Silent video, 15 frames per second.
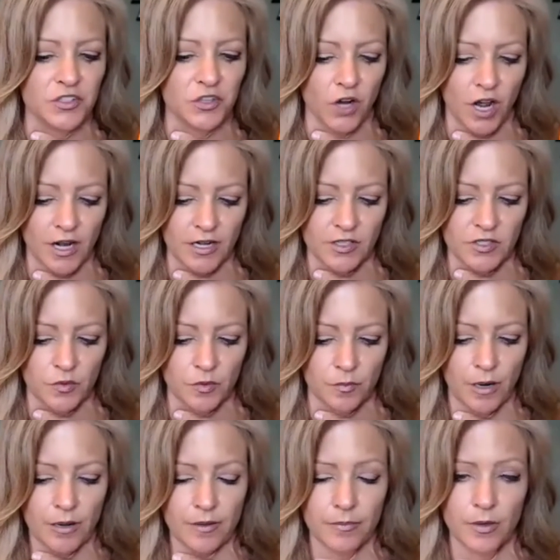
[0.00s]
your audience would
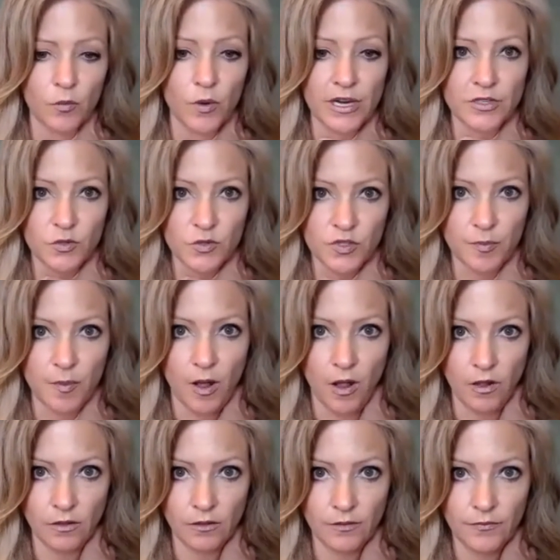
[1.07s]
probably be way too small,